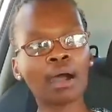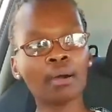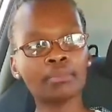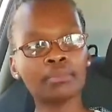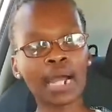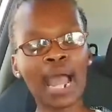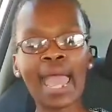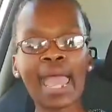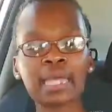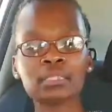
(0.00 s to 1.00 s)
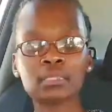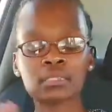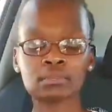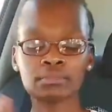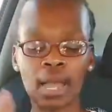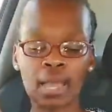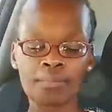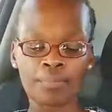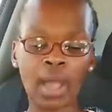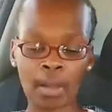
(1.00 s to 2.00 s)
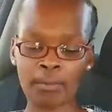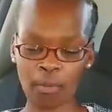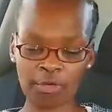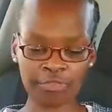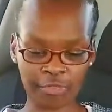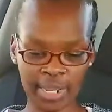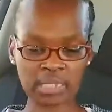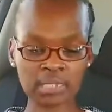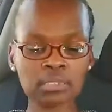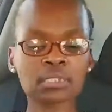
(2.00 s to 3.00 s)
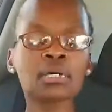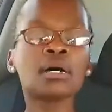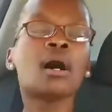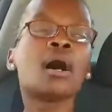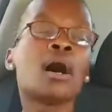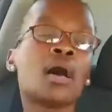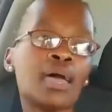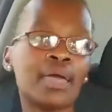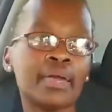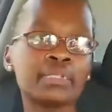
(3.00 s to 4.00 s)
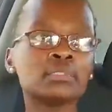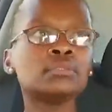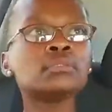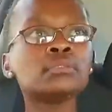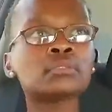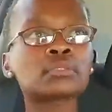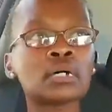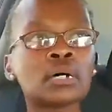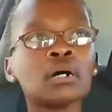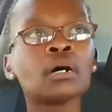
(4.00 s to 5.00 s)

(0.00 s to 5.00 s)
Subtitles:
I had my boyfriend, and